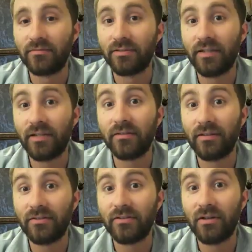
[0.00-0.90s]
exactly.
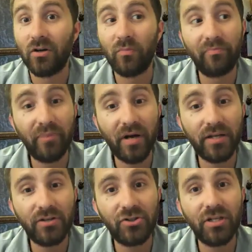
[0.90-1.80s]
So,
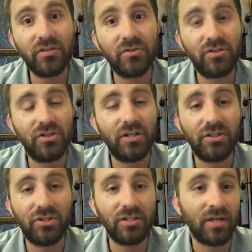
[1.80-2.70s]
but she's
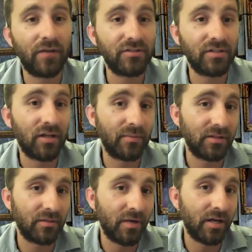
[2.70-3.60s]
obviously not
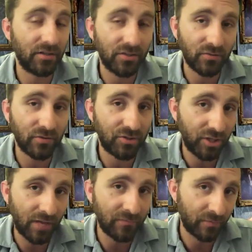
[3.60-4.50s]
about the money. She
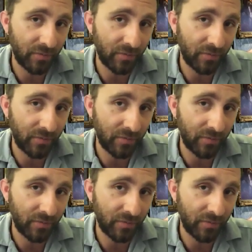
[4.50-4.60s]
came from